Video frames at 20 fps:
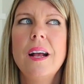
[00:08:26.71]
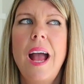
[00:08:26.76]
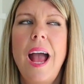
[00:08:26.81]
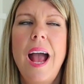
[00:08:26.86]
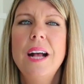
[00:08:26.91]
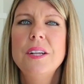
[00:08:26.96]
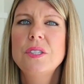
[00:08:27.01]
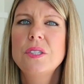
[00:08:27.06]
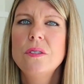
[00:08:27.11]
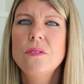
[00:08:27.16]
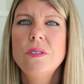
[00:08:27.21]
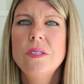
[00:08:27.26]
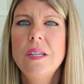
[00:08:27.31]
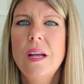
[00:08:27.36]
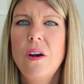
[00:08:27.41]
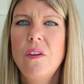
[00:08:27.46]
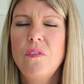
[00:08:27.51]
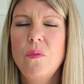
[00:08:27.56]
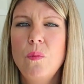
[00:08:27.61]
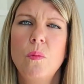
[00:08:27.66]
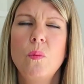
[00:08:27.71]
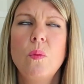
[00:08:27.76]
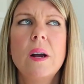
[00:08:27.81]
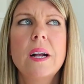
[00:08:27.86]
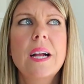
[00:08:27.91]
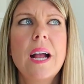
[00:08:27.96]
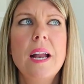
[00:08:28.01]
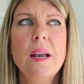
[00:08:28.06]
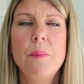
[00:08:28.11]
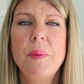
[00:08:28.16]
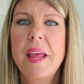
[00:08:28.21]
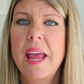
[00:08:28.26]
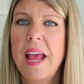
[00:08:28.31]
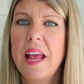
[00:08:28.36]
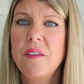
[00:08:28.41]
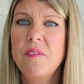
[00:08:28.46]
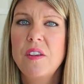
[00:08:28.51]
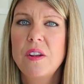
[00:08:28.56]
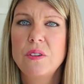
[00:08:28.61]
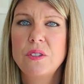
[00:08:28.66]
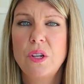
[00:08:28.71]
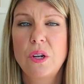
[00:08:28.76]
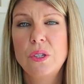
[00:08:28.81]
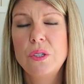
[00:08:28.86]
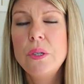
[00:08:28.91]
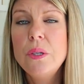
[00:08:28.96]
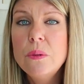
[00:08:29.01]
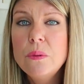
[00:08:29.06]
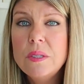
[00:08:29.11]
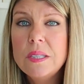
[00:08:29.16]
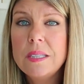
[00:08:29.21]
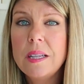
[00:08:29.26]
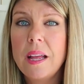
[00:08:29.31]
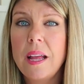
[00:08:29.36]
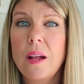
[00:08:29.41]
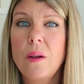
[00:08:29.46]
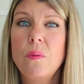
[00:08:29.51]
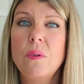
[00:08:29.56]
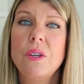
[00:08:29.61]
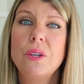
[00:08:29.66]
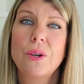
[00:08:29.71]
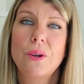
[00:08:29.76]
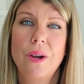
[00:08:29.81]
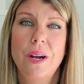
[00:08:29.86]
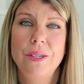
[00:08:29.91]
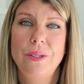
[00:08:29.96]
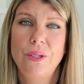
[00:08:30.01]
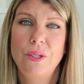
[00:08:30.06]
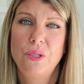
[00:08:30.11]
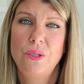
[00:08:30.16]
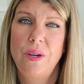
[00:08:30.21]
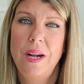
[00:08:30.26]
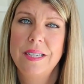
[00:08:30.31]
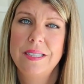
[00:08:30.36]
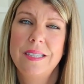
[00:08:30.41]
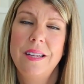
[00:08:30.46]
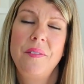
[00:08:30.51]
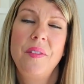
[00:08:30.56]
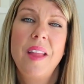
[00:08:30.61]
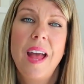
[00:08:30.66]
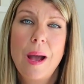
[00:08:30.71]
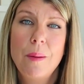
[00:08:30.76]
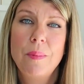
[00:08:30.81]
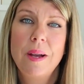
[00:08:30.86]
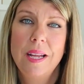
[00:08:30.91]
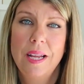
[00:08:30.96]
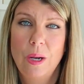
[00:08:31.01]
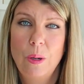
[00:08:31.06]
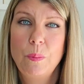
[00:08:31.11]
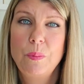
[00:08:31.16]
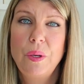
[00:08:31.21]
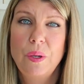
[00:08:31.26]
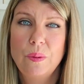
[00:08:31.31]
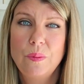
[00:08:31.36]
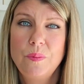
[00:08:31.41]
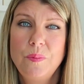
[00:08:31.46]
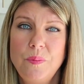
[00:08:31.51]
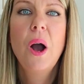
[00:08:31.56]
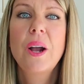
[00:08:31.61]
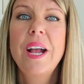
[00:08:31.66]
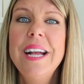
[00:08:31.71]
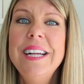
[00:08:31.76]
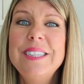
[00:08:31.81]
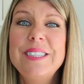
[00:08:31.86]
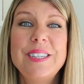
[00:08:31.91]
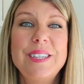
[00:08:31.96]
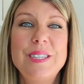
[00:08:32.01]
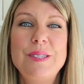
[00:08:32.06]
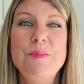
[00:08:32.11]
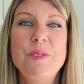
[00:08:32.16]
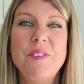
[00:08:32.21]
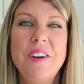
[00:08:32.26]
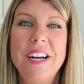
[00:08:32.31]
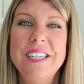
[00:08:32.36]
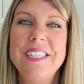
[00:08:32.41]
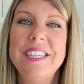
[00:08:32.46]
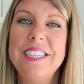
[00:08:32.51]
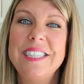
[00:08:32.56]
ask yourself, what kind of behaviors are you seeing when you're under stress? And that might help you. Okay, so let's move on to